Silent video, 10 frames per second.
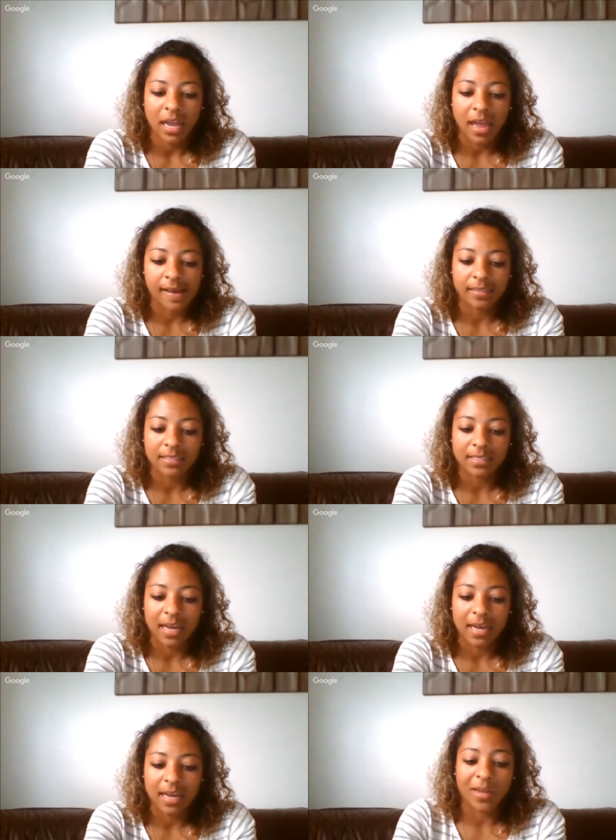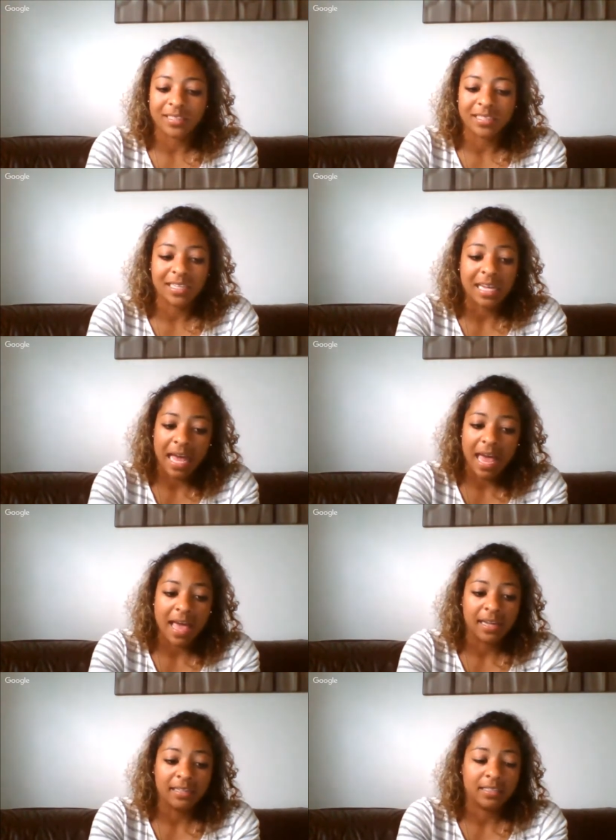And I went in
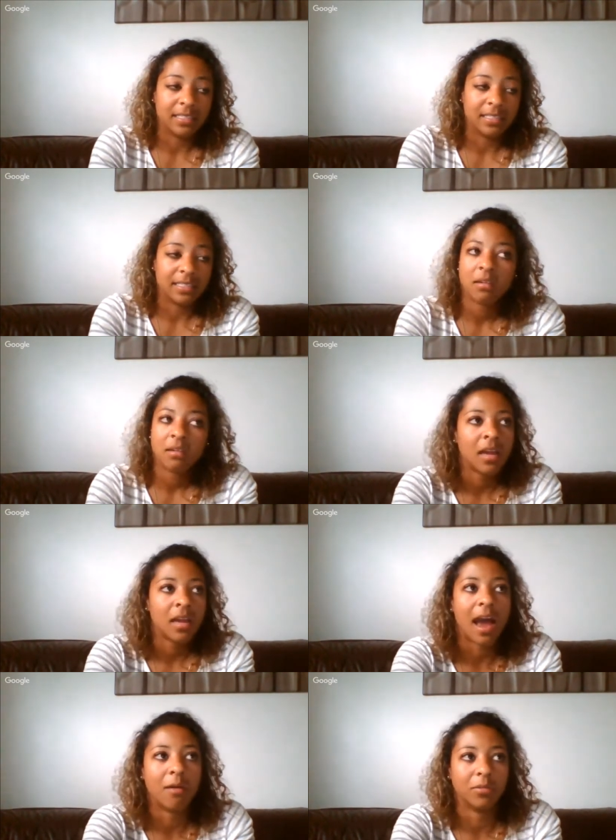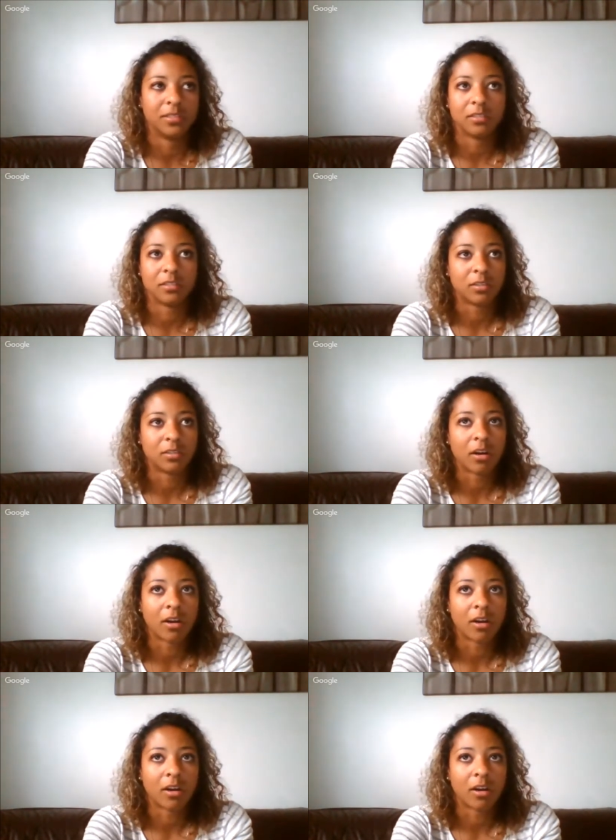and I was a
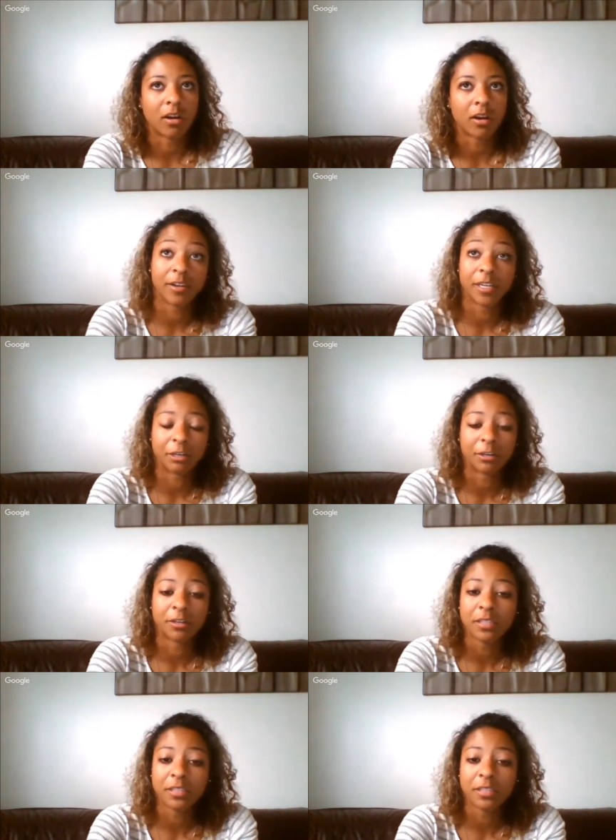starter very early